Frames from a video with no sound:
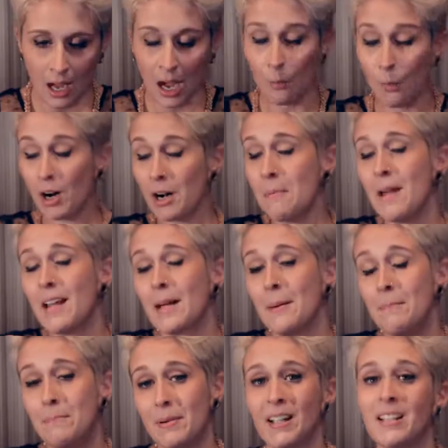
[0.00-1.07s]
I want to make a
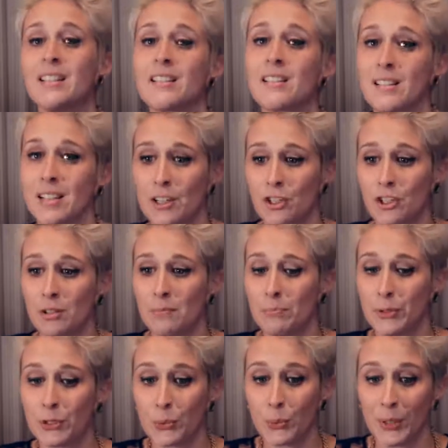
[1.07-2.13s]
big distinction
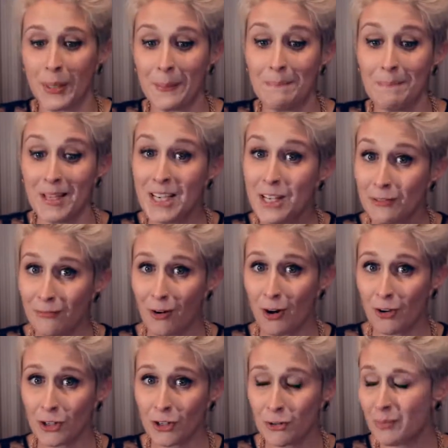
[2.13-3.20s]
between MIDI
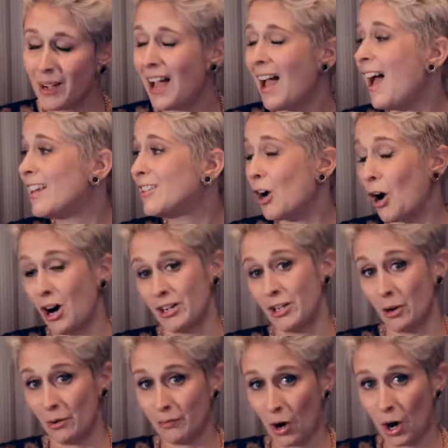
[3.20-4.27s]
volume and
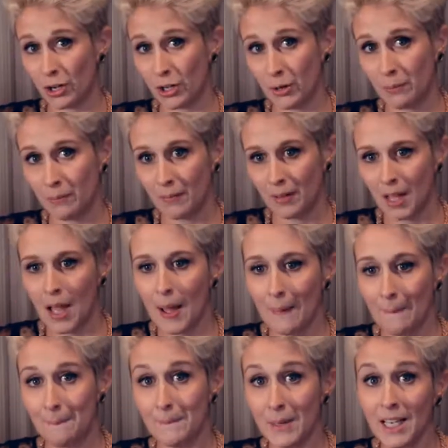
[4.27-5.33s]
audio volume.
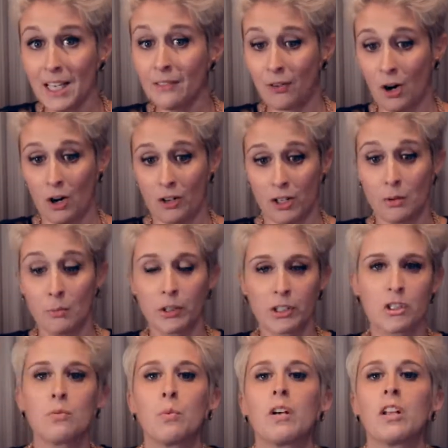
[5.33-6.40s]
MIDI volume, which
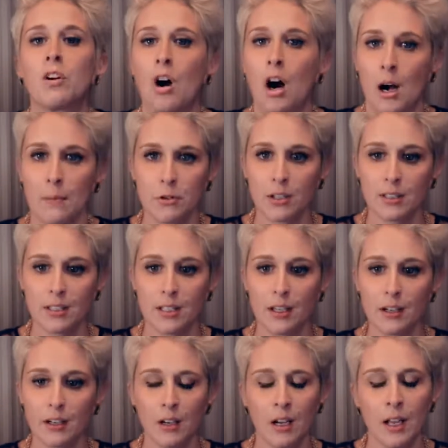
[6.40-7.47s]
is one of your options
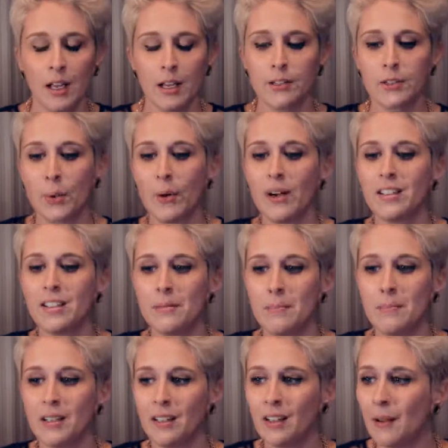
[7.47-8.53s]
here, is going to
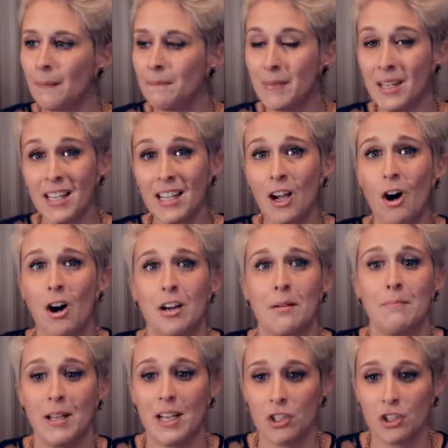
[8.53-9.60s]
be MIDI
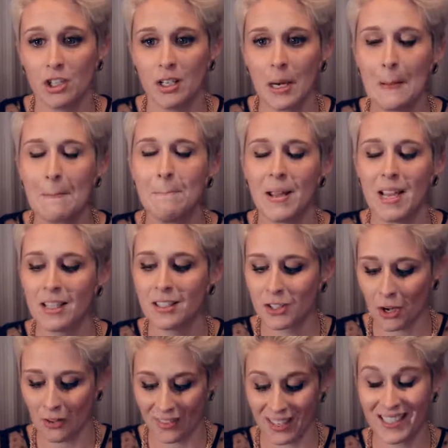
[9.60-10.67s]
automation based
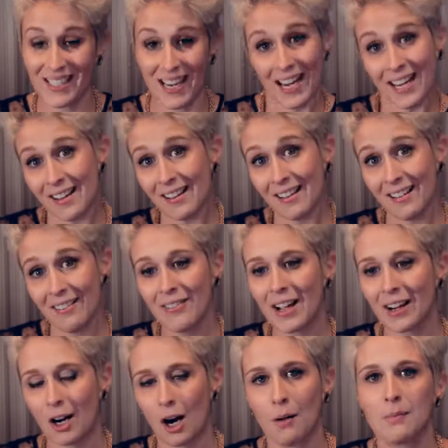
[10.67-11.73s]
on the data
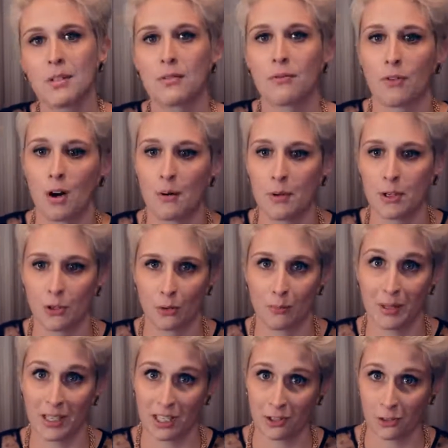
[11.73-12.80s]
that comes from your
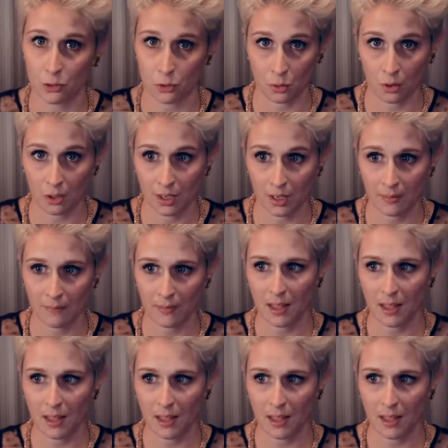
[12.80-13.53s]
MIDI controller.